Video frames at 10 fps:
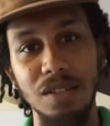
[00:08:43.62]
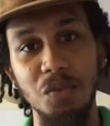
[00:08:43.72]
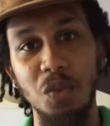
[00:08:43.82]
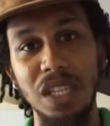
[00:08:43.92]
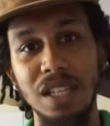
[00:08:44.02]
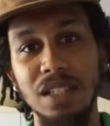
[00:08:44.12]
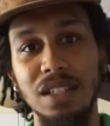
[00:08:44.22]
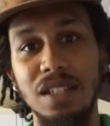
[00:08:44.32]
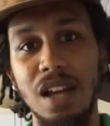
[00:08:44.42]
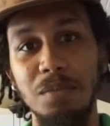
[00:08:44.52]
when it
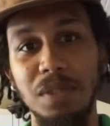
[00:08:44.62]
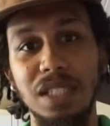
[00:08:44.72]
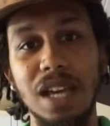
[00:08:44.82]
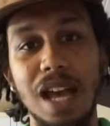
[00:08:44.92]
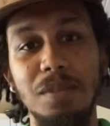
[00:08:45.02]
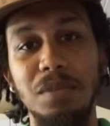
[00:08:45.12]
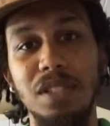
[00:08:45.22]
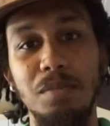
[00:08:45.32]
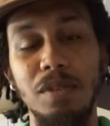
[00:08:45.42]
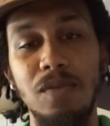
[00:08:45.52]
comes time
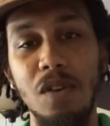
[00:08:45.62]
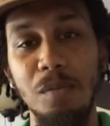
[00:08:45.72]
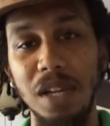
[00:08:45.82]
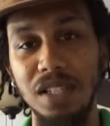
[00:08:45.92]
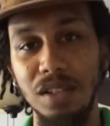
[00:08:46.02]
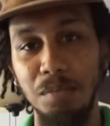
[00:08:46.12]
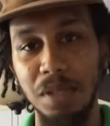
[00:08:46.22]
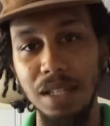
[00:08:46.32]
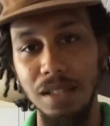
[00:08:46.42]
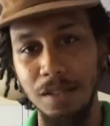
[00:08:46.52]
to perform at your
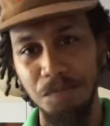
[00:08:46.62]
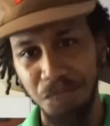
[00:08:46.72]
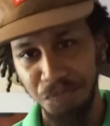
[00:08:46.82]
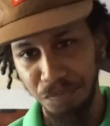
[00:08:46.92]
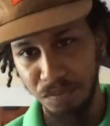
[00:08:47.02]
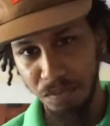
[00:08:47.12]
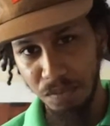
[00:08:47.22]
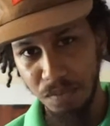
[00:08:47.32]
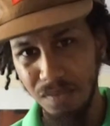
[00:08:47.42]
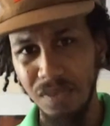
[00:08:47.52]
peak.
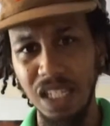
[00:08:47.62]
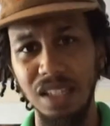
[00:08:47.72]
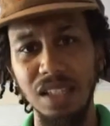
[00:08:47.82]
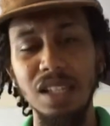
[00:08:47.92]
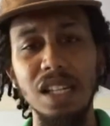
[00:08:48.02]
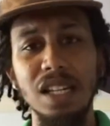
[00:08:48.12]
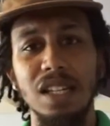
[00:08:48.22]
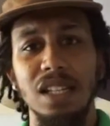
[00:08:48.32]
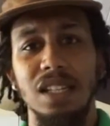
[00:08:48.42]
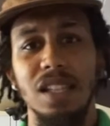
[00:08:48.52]
And
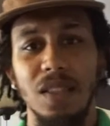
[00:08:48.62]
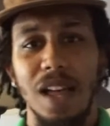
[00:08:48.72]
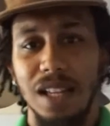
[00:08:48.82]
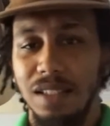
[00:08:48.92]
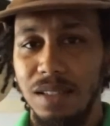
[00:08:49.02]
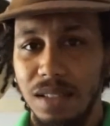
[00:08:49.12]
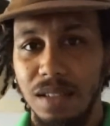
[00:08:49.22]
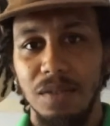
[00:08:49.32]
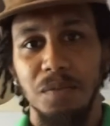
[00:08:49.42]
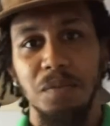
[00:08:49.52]
the last
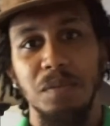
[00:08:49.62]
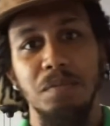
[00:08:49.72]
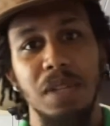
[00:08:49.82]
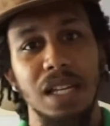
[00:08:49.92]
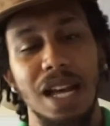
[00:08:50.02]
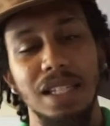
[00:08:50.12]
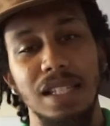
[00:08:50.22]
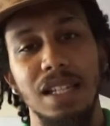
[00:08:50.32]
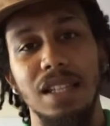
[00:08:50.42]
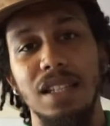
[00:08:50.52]
big
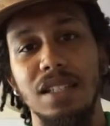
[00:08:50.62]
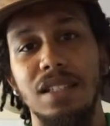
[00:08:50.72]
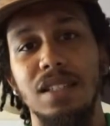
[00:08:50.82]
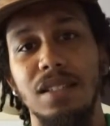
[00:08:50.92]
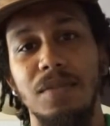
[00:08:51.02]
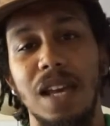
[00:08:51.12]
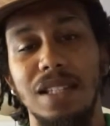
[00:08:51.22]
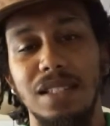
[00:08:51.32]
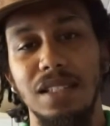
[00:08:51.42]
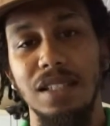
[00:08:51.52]
idea on this
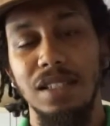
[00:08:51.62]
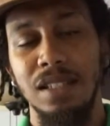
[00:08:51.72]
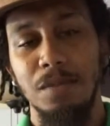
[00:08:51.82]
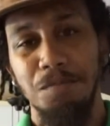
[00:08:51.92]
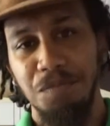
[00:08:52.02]
facet is,